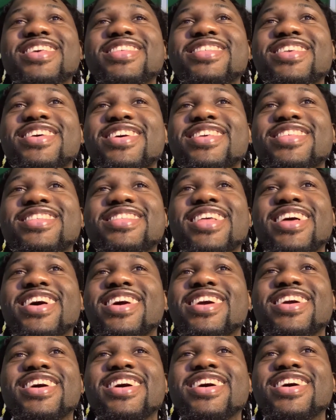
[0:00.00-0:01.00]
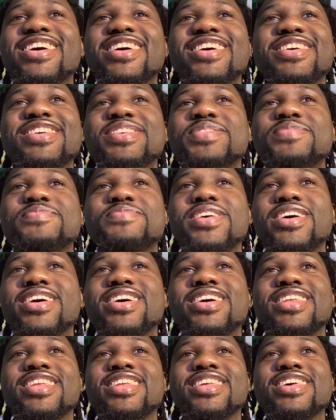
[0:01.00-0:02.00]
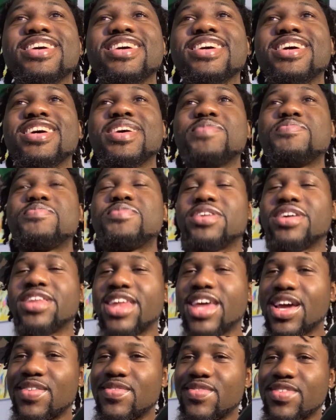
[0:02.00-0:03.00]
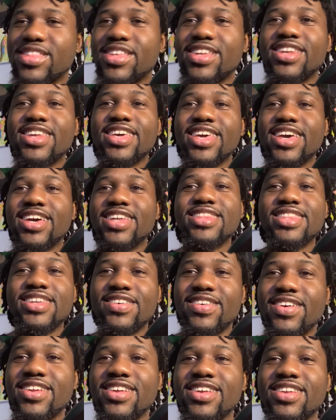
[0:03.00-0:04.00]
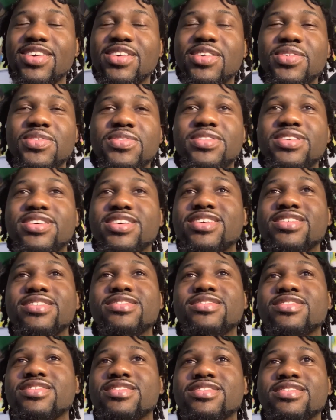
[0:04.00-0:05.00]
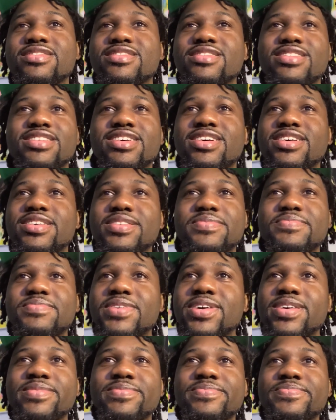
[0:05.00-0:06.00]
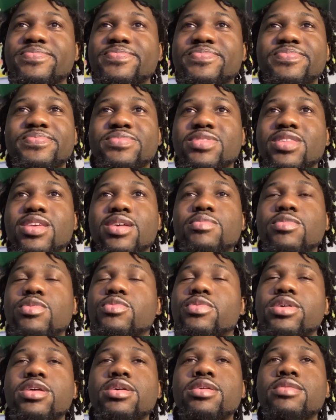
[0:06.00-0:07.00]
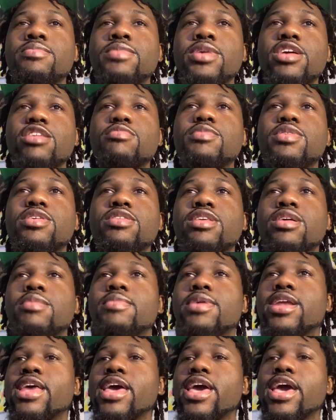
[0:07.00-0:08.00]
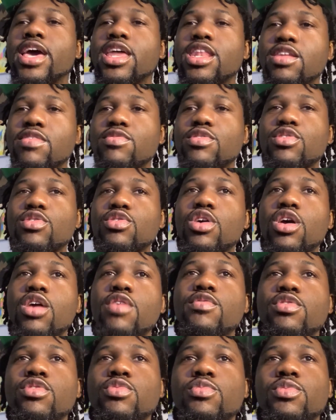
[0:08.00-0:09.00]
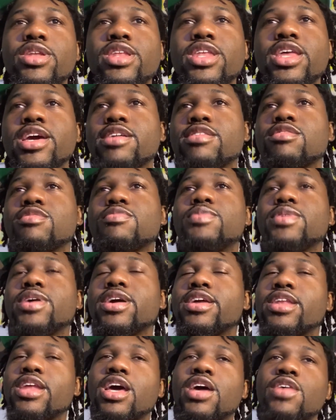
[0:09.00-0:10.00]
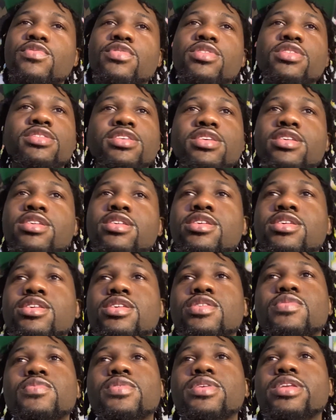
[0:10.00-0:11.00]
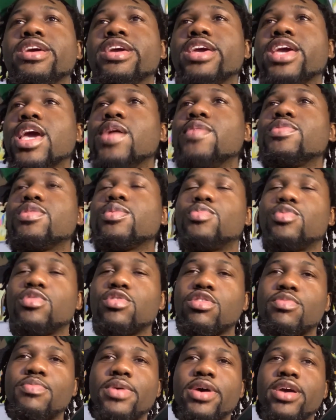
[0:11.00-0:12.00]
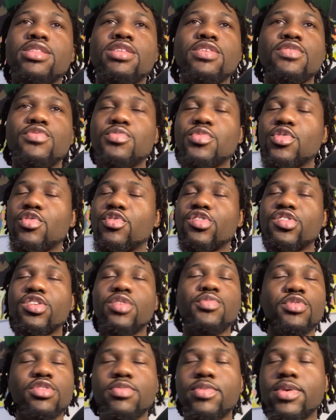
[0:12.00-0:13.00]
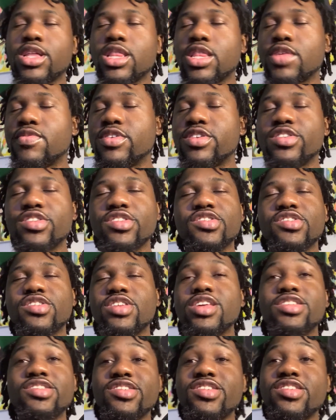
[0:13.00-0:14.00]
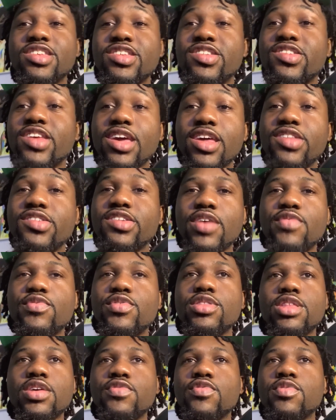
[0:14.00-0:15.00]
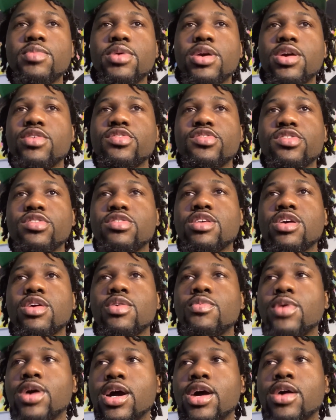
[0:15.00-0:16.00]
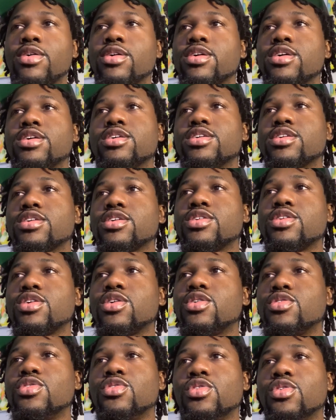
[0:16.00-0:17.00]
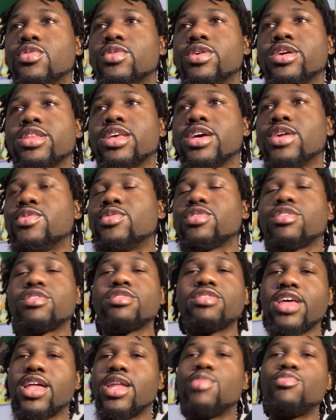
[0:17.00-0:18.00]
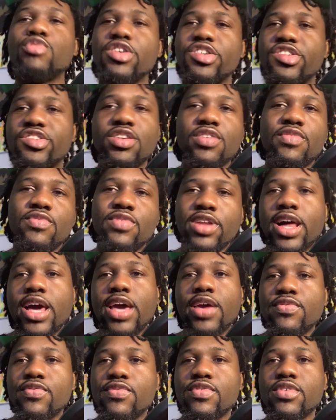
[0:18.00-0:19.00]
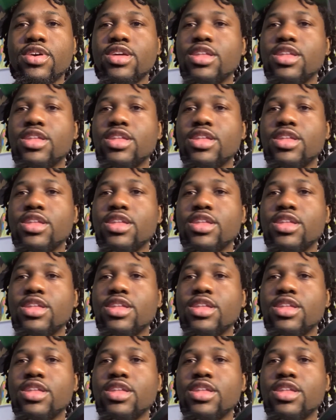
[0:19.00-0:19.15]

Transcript: So it's like, oh man, putting everything to get there and then going, it's just... But what amazed me is that by the end of the service, when they explained everything, when they gave the perspective, from Christian perspective, it changed everything for me. I was just like, wow, knowing that it was a celebration of life.